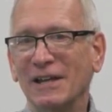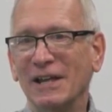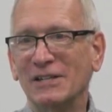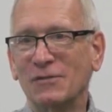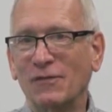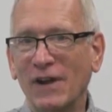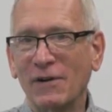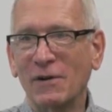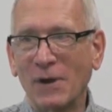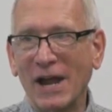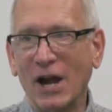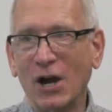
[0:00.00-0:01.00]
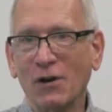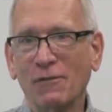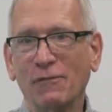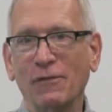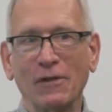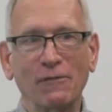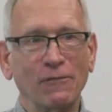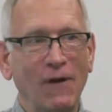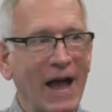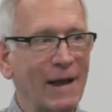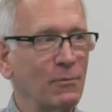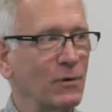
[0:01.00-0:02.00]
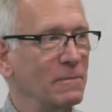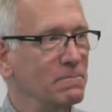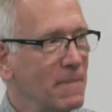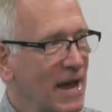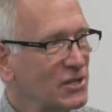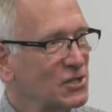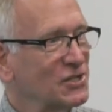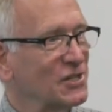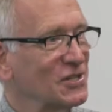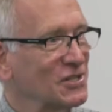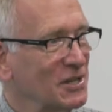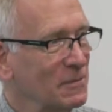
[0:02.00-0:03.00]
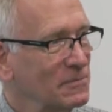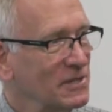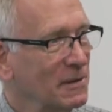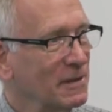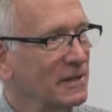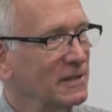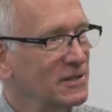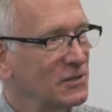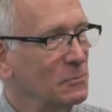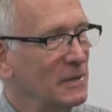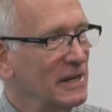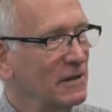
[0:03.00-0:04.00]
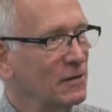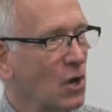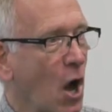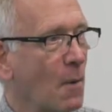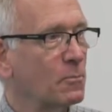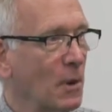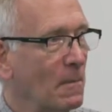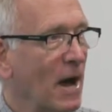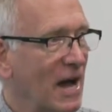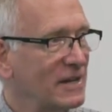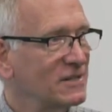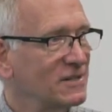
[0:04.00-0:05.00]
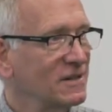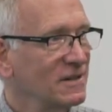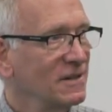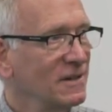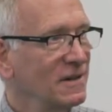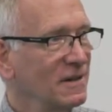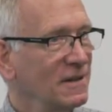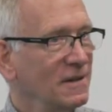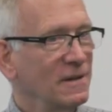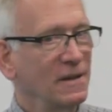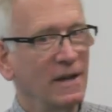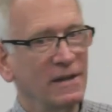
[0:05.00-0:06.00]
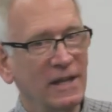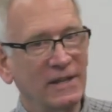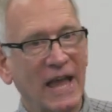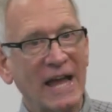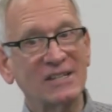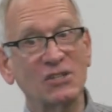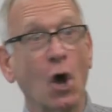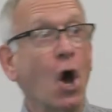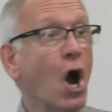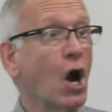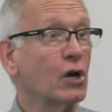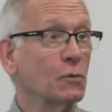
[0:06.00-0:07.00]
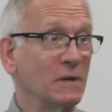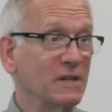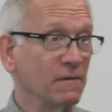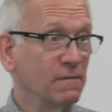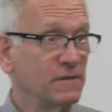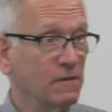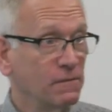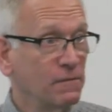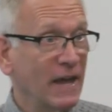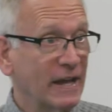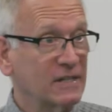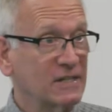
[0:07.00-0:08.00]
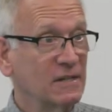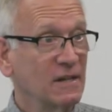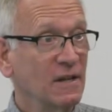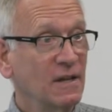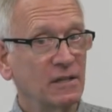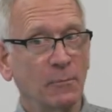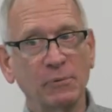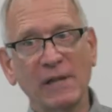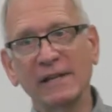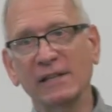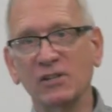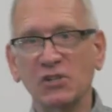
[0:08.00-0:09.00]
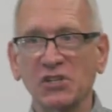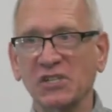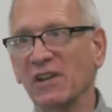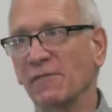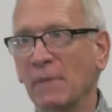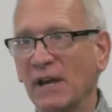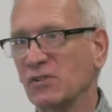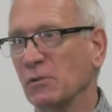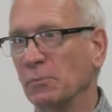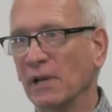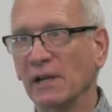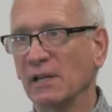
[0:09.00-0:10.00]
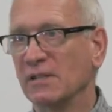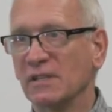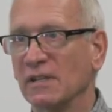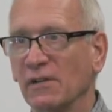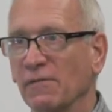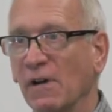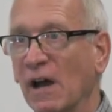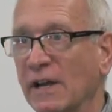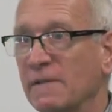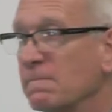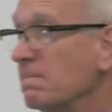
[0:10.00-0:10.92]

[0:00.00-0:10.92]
it's very rare for the fibrin mesh system to, to be compromised. And, and that's the hard one to, to fix. The platelets, just give them extra platelets and they're fine.